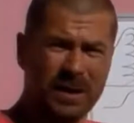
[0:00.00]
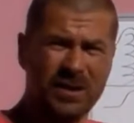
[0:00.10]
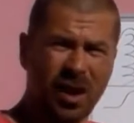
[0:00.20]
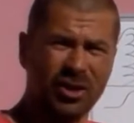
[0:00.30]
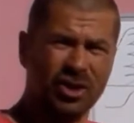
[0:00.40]

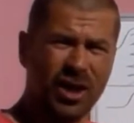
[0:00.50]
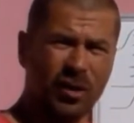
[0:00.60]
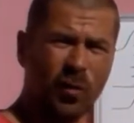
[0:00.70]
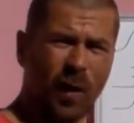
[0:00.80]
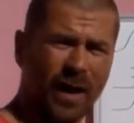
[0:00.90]
these nice
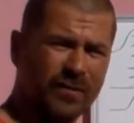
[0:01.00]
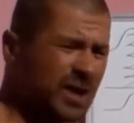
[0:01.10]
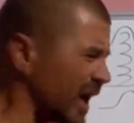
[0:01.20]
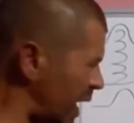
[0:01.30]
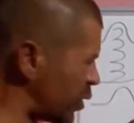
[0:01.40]
gentle
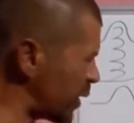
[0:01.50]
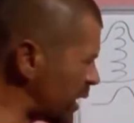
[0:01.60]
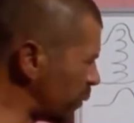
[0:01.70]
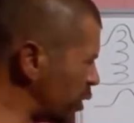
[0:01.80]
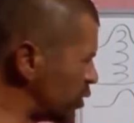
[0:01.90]
waves, and you
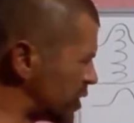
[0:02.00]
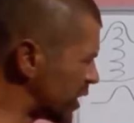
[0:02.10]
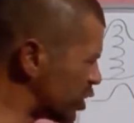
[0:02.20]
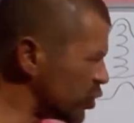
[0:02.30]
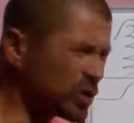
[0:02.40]
end up
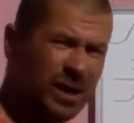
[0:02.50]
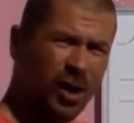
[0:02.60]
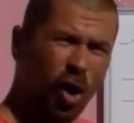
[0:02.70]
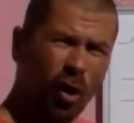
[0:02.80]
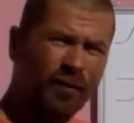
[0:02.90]
using
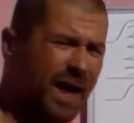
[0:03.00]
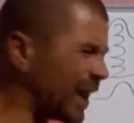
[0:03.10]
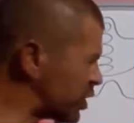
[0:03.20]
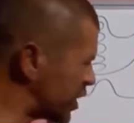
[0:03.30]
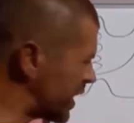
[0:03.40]
a lot of
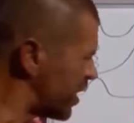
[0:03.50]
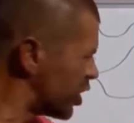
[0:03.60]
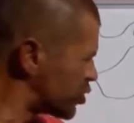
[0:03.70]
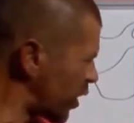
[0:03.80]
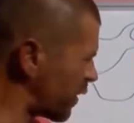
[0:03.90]
energy
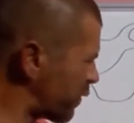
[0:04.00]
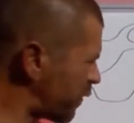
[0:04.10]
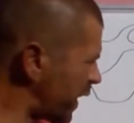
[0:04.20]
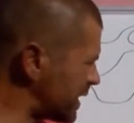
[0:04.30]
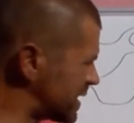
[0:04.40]
trying
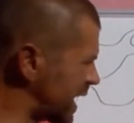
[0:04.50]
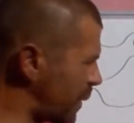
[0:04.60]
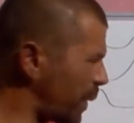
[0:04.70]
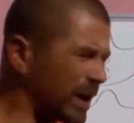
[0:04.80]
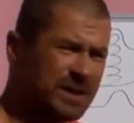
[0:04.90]
to fight to
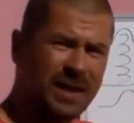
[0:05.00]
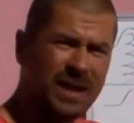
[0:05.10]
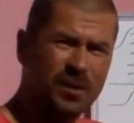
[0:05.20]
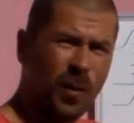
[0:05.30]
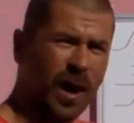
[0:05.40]
get back to
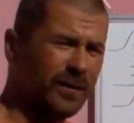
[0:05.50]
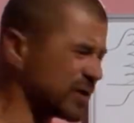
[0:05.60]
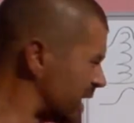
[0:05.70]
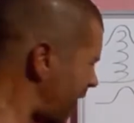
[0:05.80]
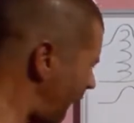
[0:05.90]
these
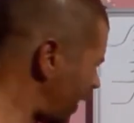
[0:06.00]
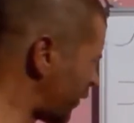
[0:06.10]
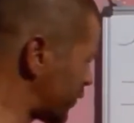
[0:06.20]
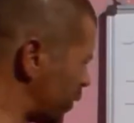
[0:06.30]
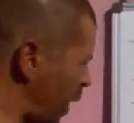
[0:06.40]
waves, and
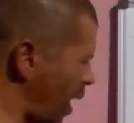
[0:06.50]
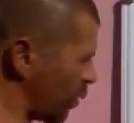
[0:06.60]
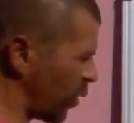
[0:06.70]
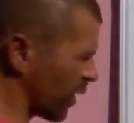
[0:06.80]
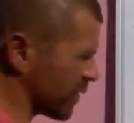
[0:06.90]
after a
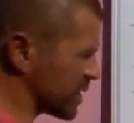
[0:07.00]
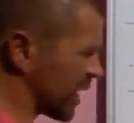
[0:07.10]
while, all of a